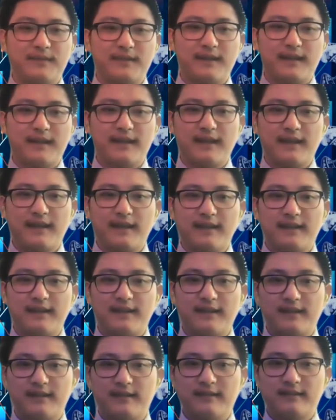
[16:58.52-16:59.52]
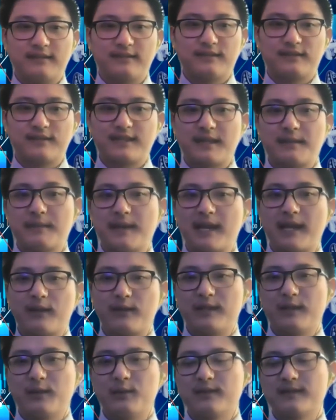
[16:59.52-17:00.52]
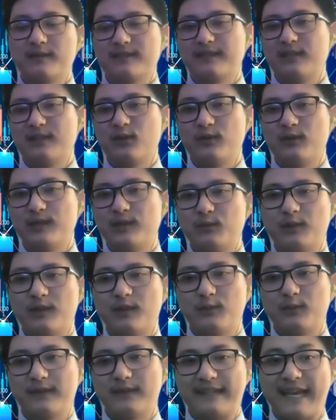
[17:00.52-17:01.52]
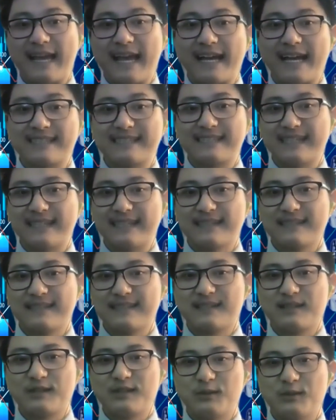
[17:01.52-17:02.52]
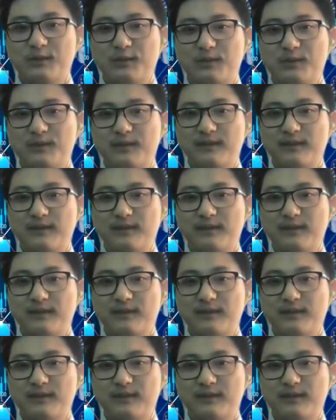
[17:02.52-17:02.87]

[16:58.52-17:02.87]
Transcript: and somehow he was the only one with access to